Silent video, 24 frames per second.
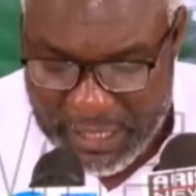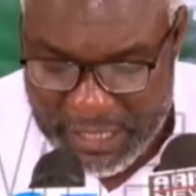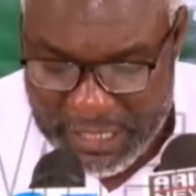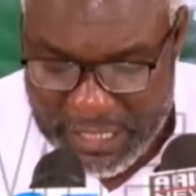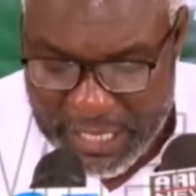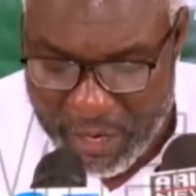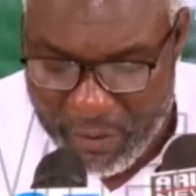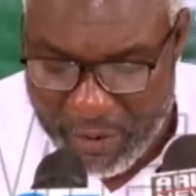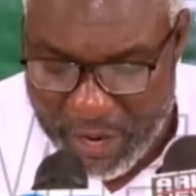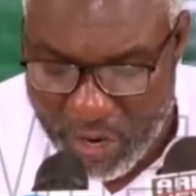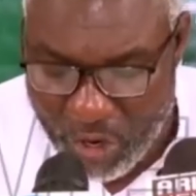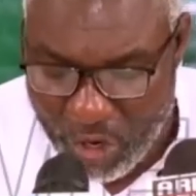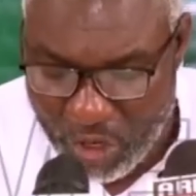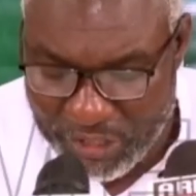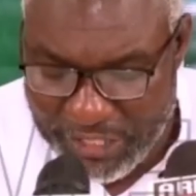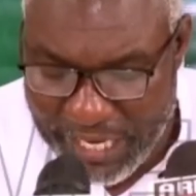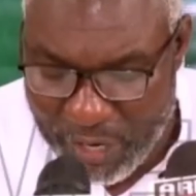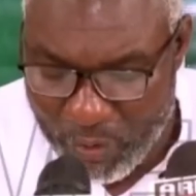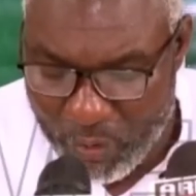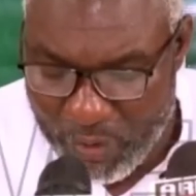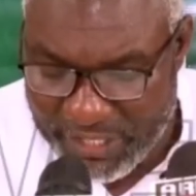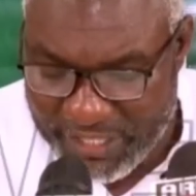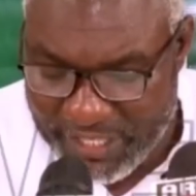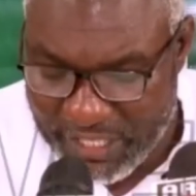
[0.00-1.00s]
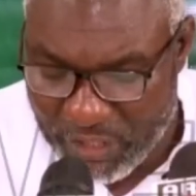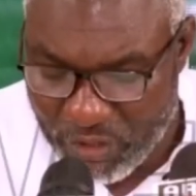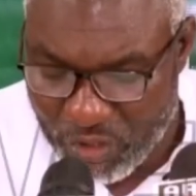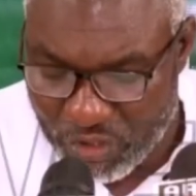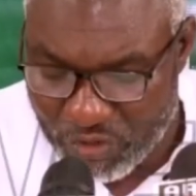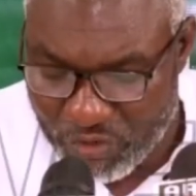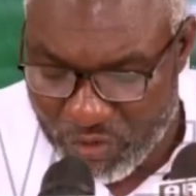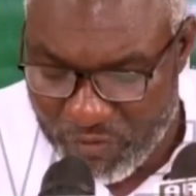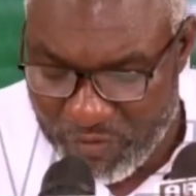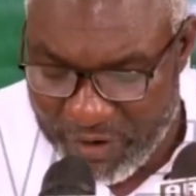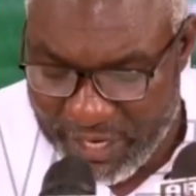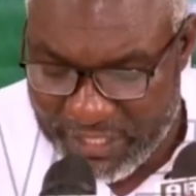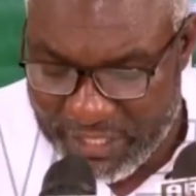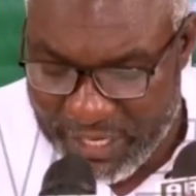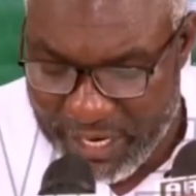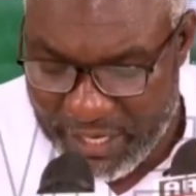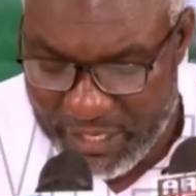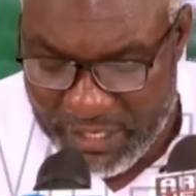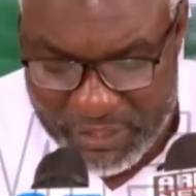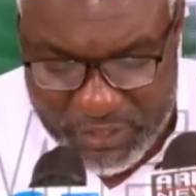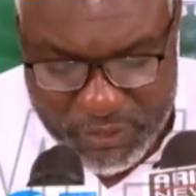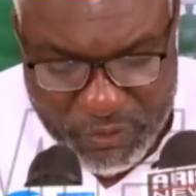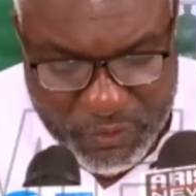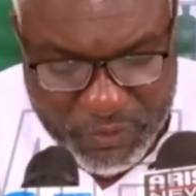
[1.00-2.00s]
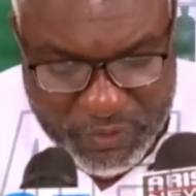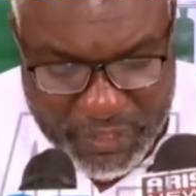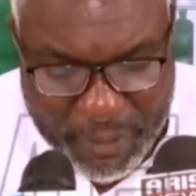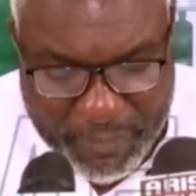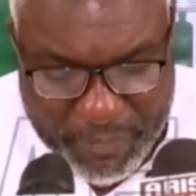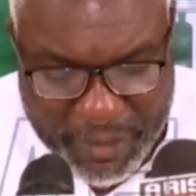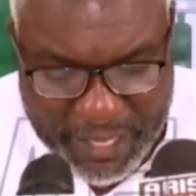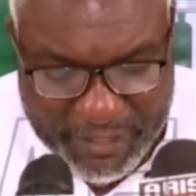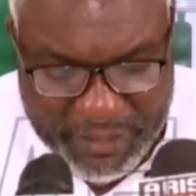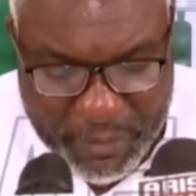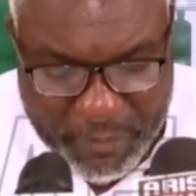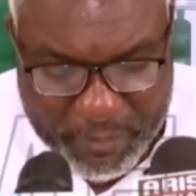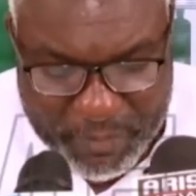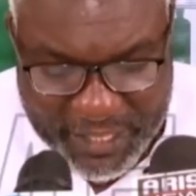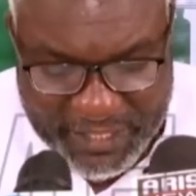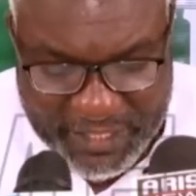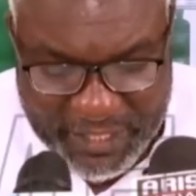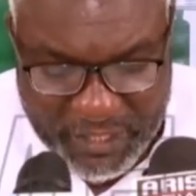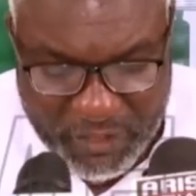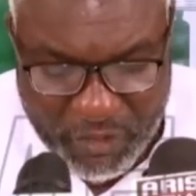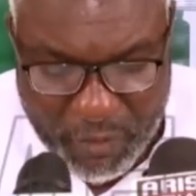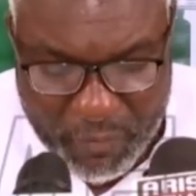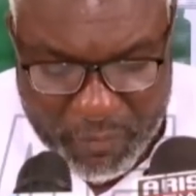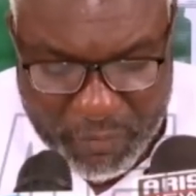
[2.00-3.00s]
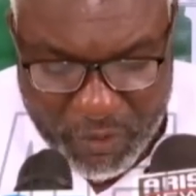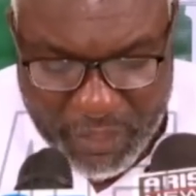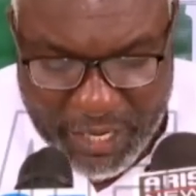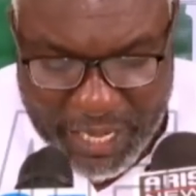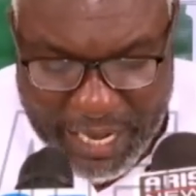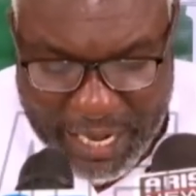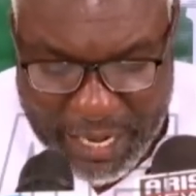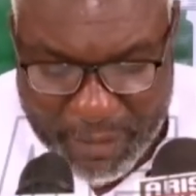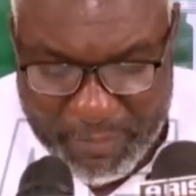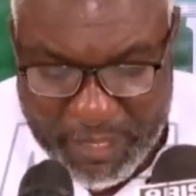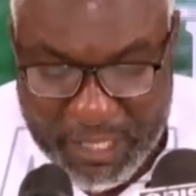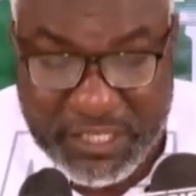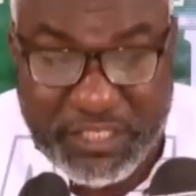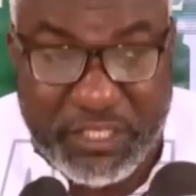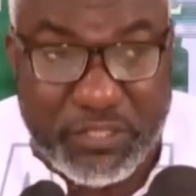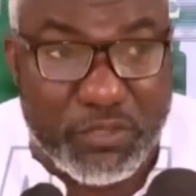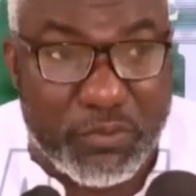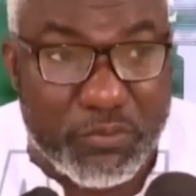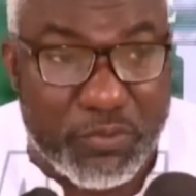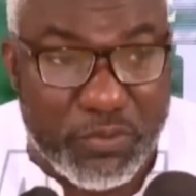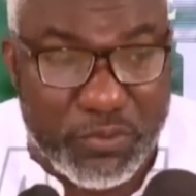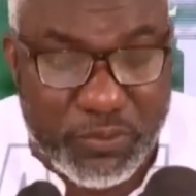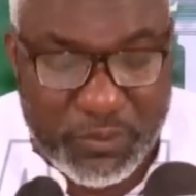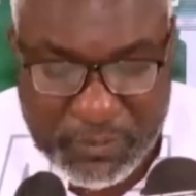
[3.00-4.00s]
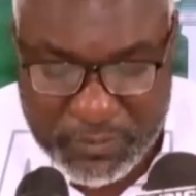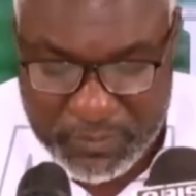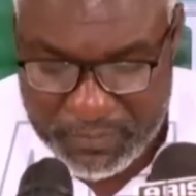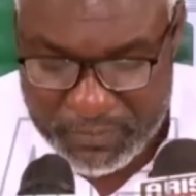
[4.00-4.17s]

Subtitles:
there were other weighty controversial issues about the person of Bola Tinubu